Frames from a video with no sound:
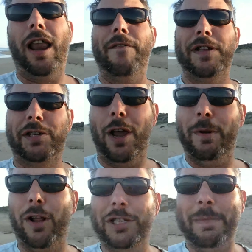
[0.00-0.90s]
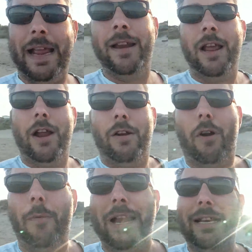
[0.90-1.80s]
love this terminology, man.
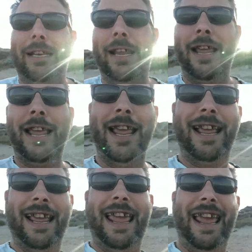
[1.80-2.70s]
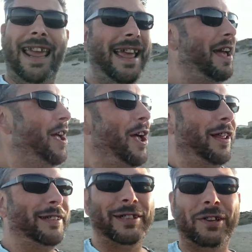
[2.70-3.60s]
Right,
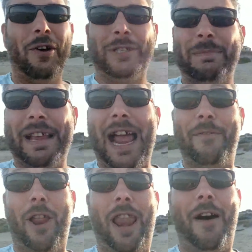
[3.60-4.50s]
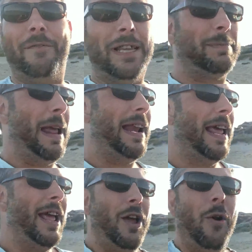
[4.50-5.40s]
this is awesome, Dave. I love this, man.
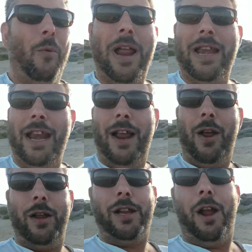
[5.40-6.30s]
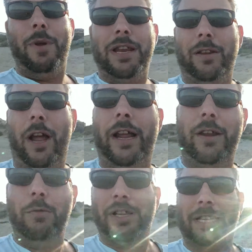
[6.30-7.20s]
When you want
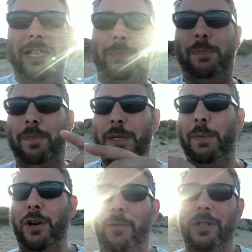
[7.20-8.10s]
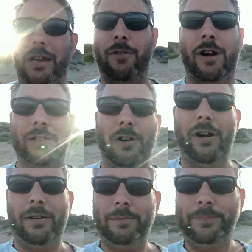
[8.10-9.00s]
to see this beautiful sunrise,
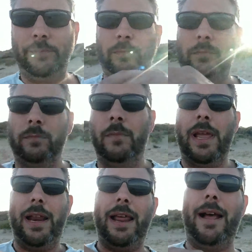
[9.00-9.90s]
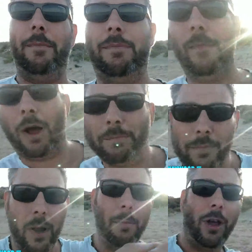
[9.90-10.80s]
right? And I'm
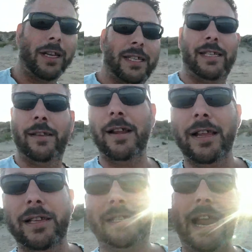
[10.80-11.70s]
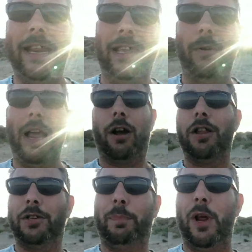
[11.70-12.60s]
standing in the way. I've
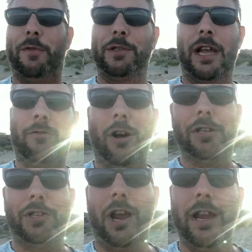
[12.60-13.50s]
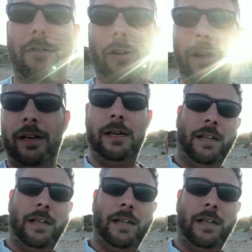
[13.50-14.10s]
got this beautiful sunrise to show you, right?